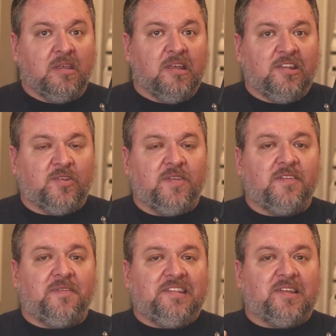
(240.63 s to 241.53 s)
So even
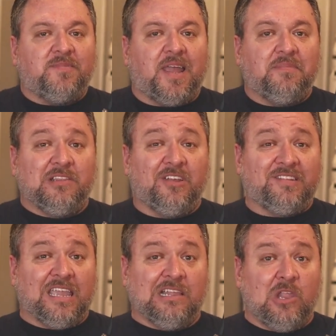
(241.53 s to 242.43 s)
if it sometimes looks
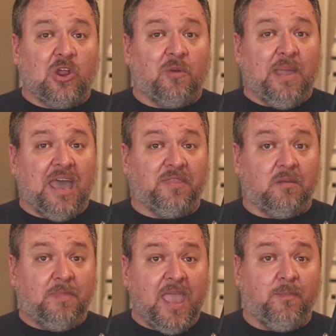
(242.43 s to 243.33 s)
like a longer path on
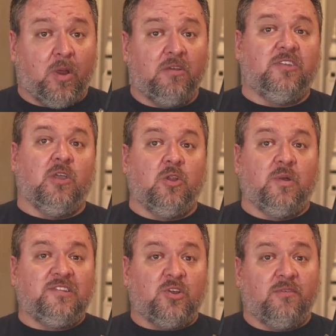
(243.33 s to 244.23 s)
paper to go to a
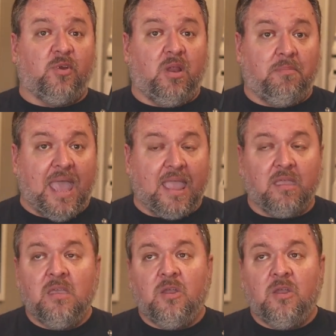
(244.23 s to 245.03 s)
server and back,